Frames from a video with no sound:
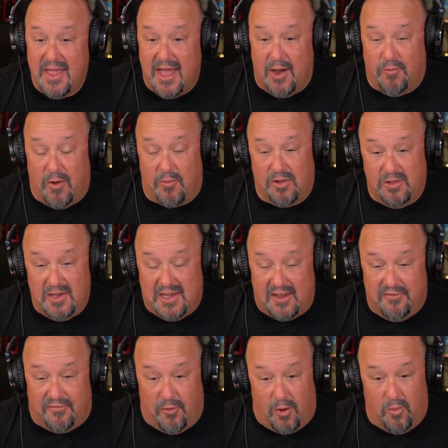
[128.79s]
of what we're
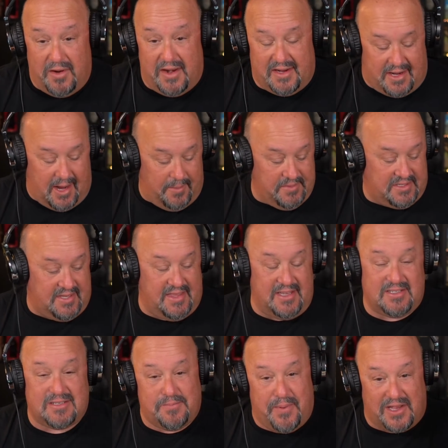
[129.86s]
looking for when it comes to
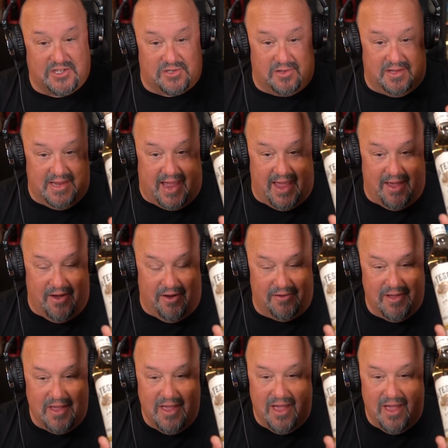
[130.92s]
this special añejo.